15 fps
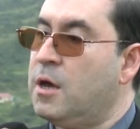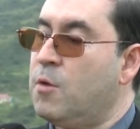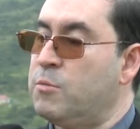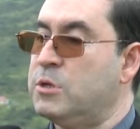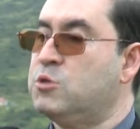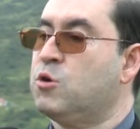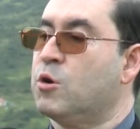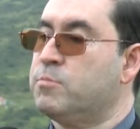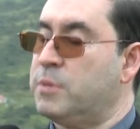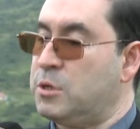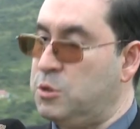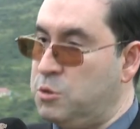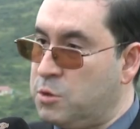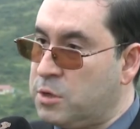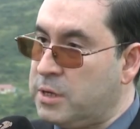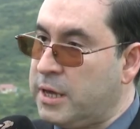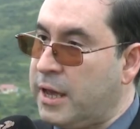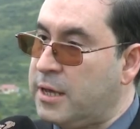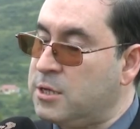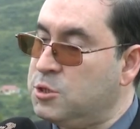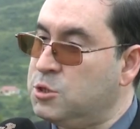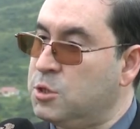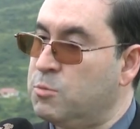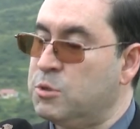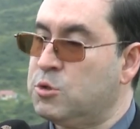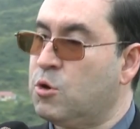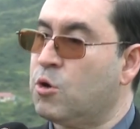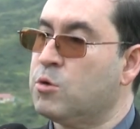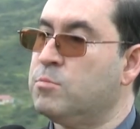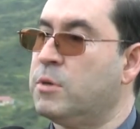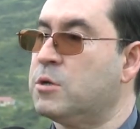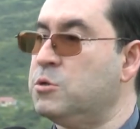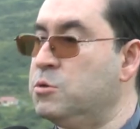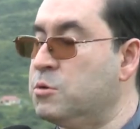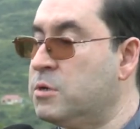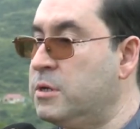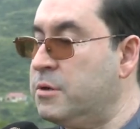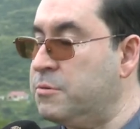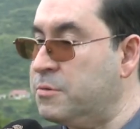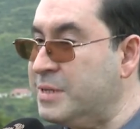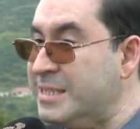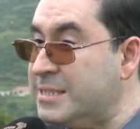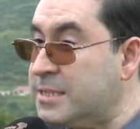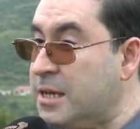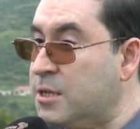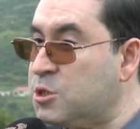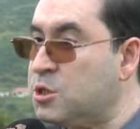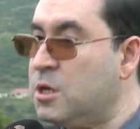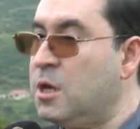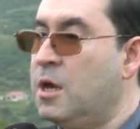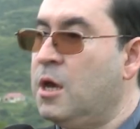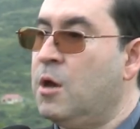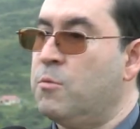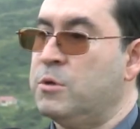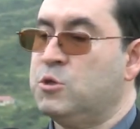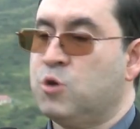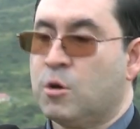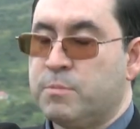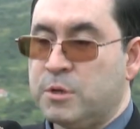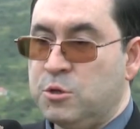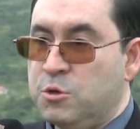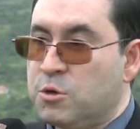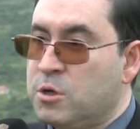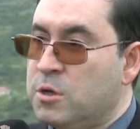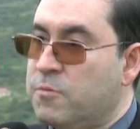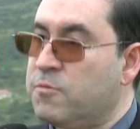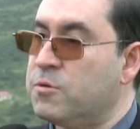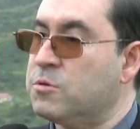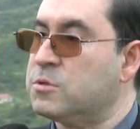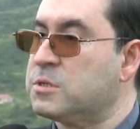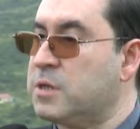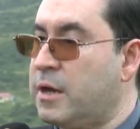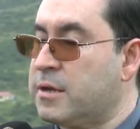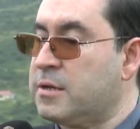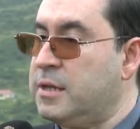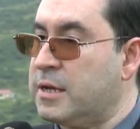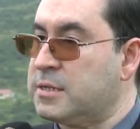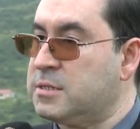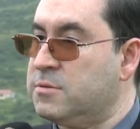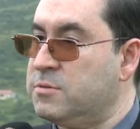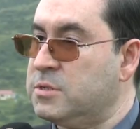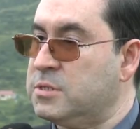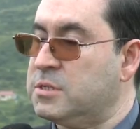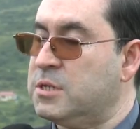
We're talking about nuclear energy, we're talking about nuclear research we talk about nuclear fuel cycle activities.